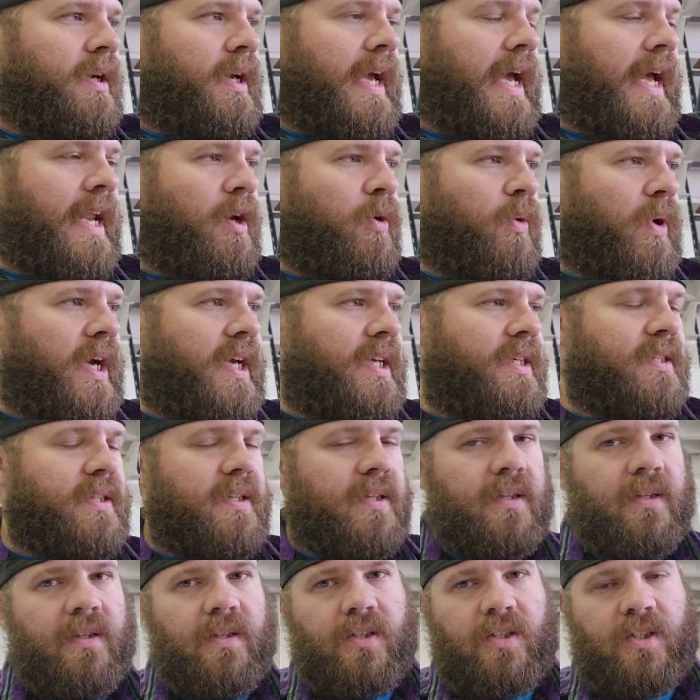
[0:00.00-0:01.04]
Anyways,
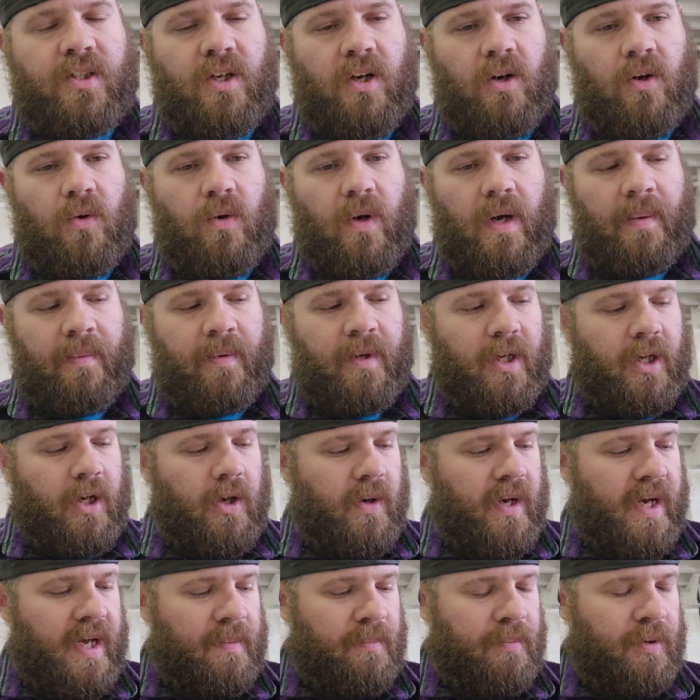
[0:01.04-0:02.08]
so I'm going to go
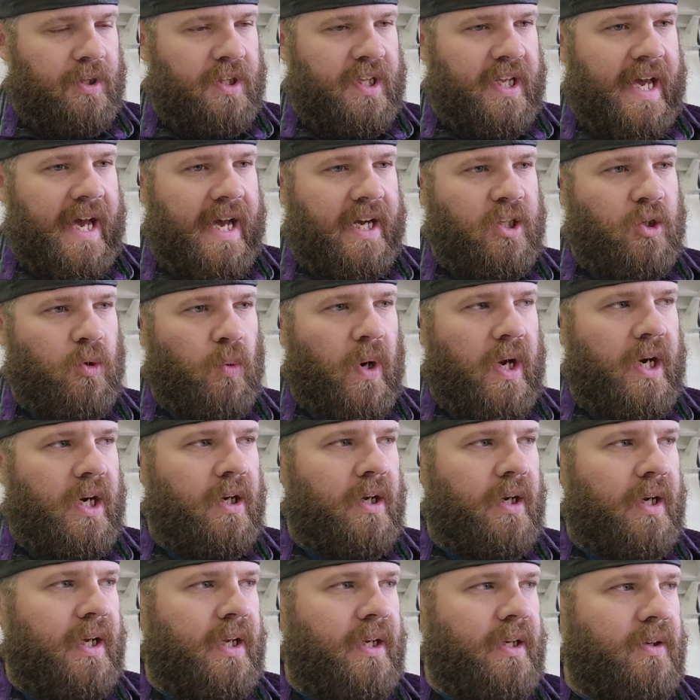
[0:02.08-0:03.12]
ahead and put the
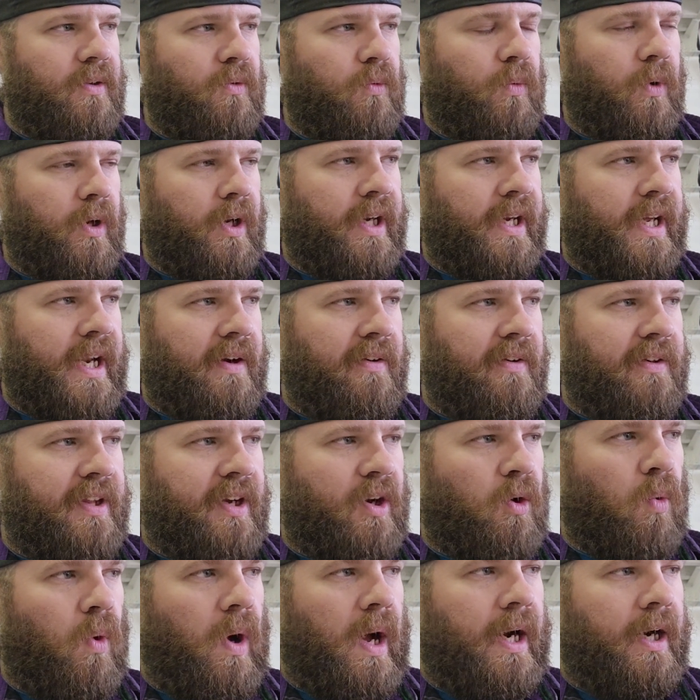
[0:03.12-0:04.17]
actuator in. We're going to get
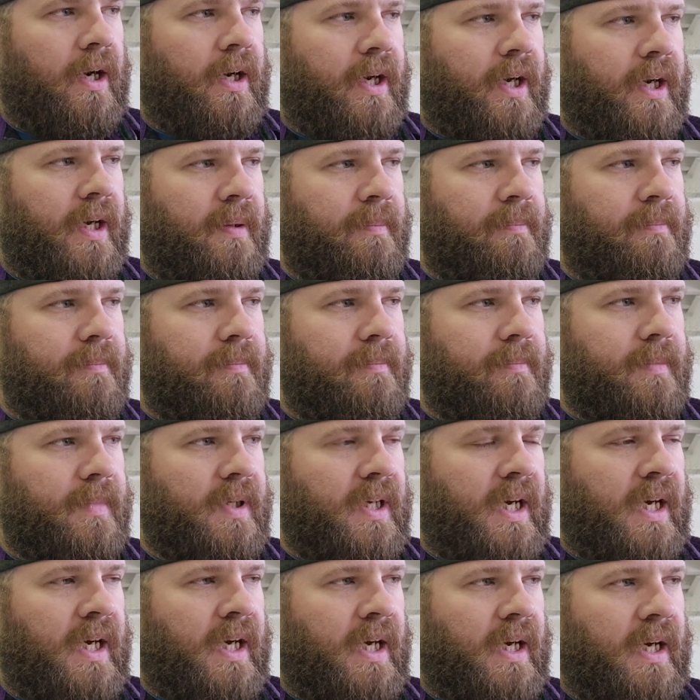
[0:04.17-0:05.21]
everything wired up.
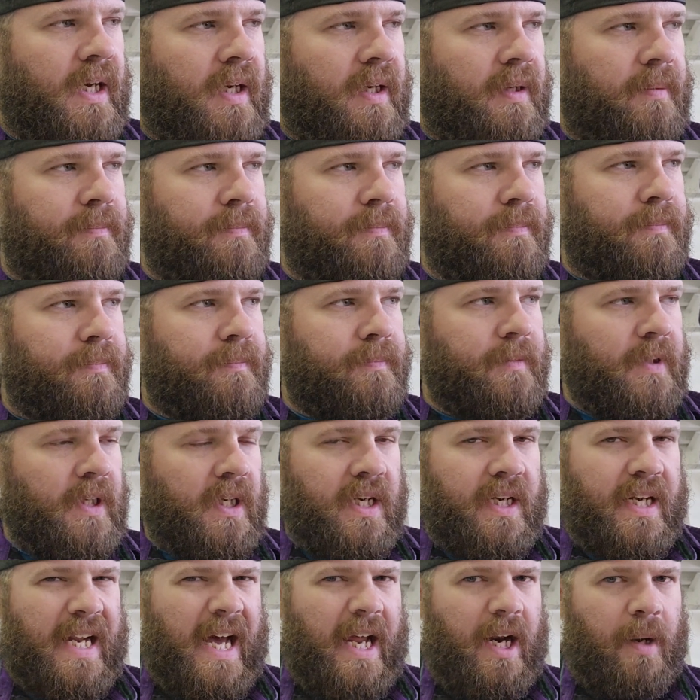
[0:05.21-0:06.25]

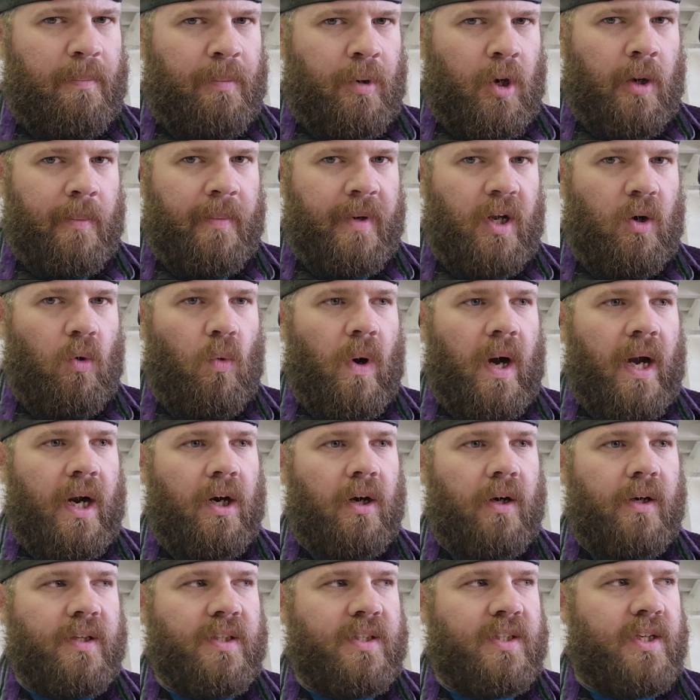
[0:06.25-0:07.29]
Not a permanent
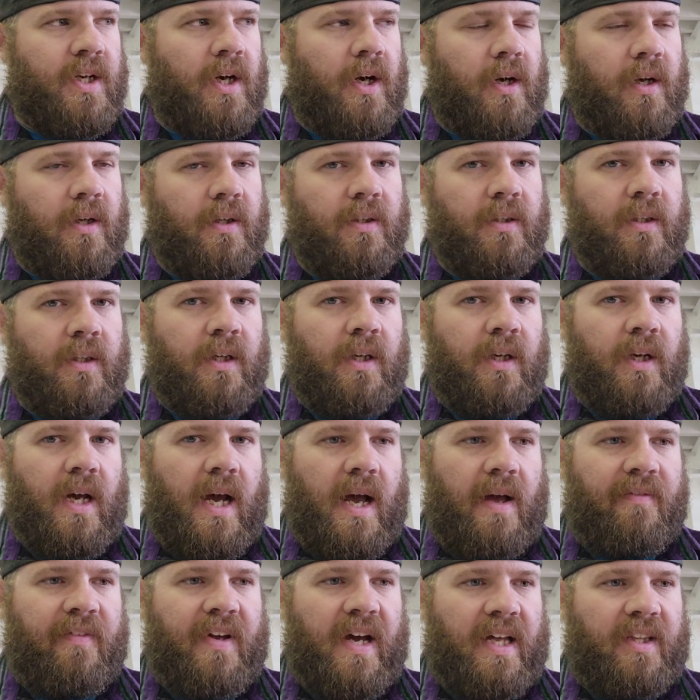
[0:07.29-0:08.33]
wire install.
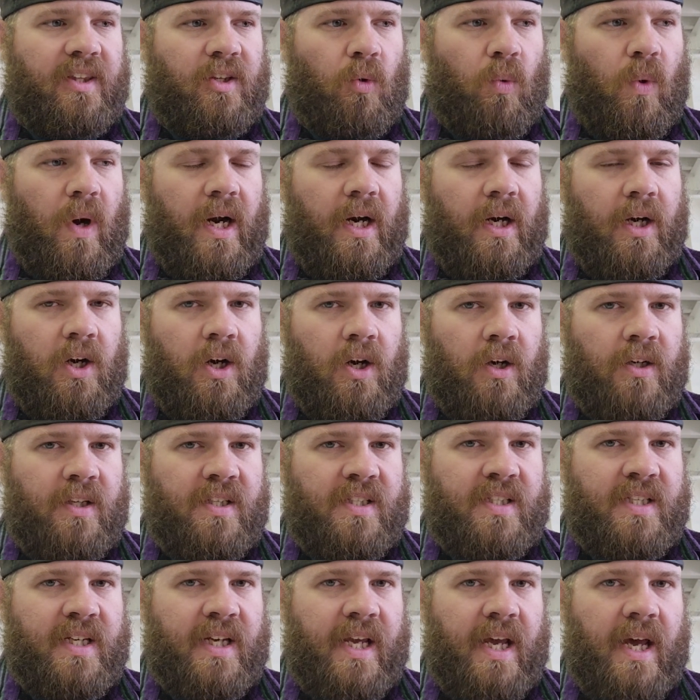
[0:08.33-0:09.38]
I've got the wiring
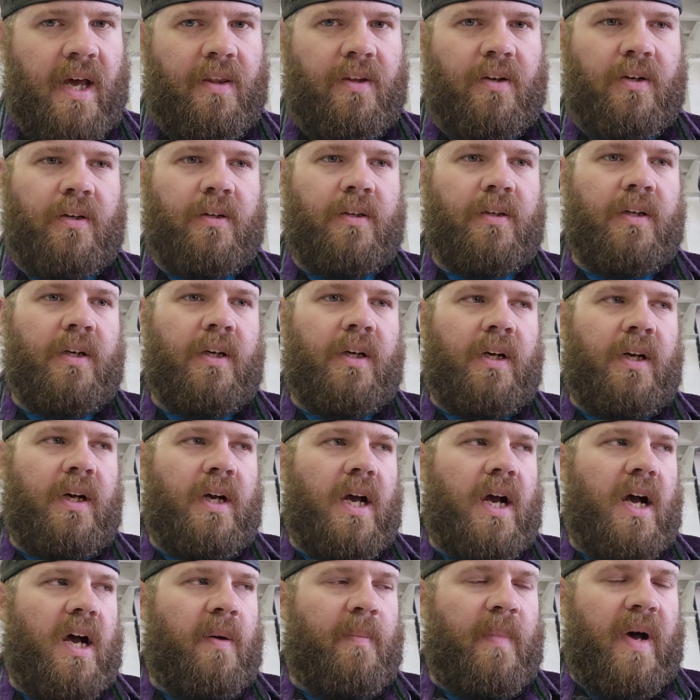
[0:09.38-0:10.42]
harness together.
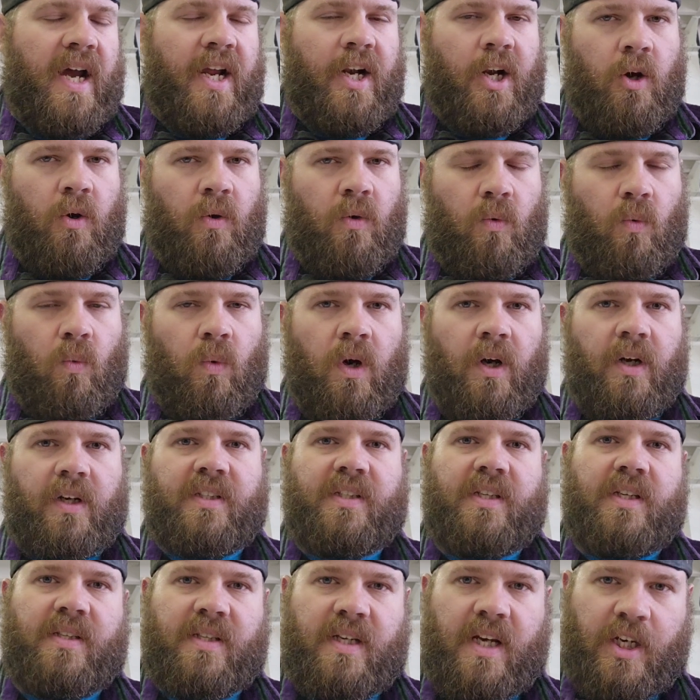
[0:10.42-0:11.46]
I know it
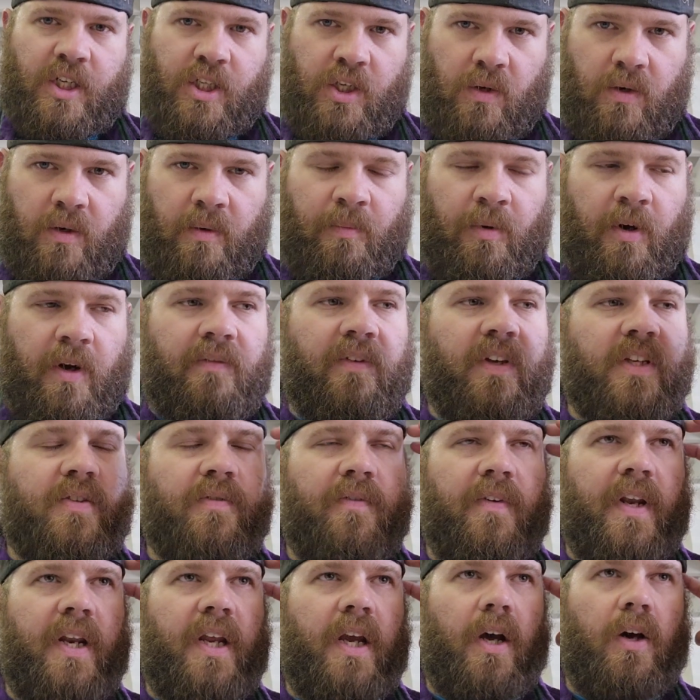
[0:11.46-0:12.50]
works, as I showed in a previous
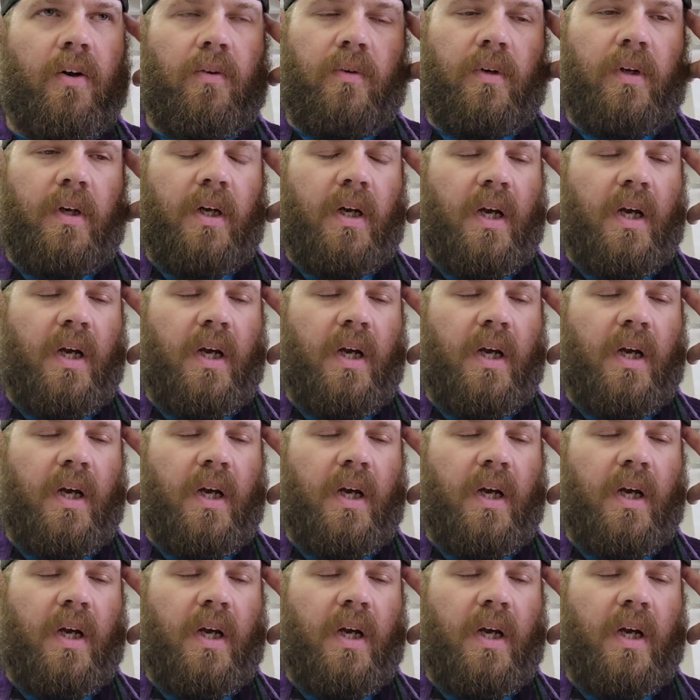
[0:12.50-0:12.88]
video.